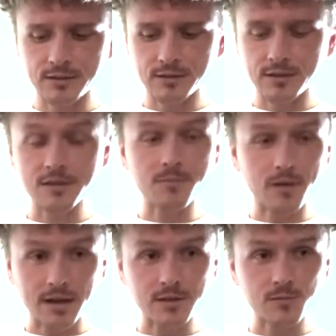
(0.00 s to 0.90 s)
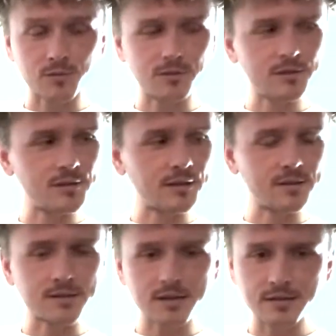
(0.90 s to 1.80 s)
Is it possible? Does it
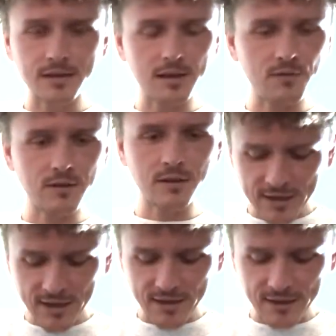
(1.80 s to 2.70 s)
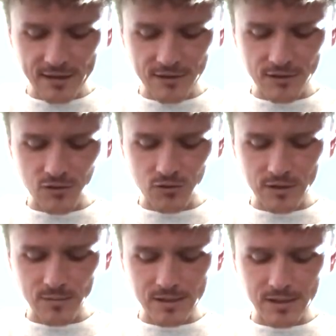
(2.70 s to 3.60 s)
exist even? I think that's the dream
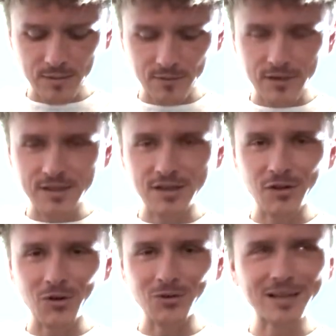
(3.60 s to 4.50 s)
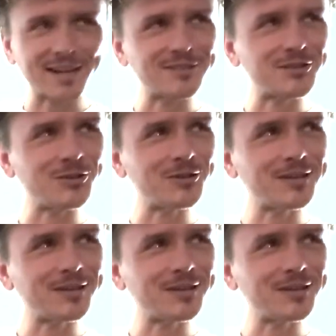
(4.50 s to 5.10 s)
that some of us still hold on to.